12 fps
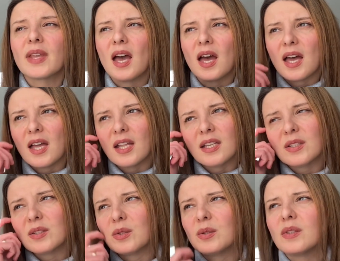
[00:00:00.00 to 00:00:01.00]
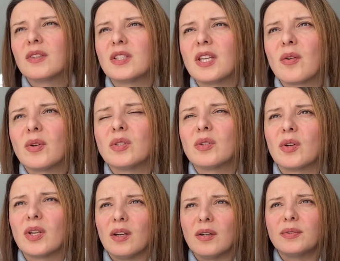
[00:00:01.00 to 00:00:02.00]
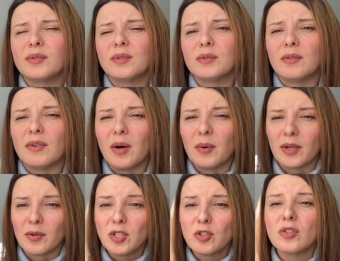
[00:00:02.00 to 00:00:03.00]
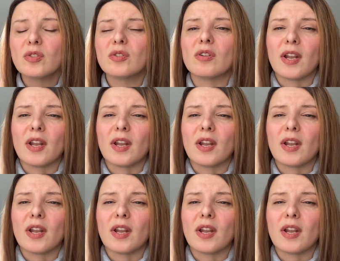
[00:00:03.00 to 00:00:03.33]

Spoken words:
and took the territory of two of our regions,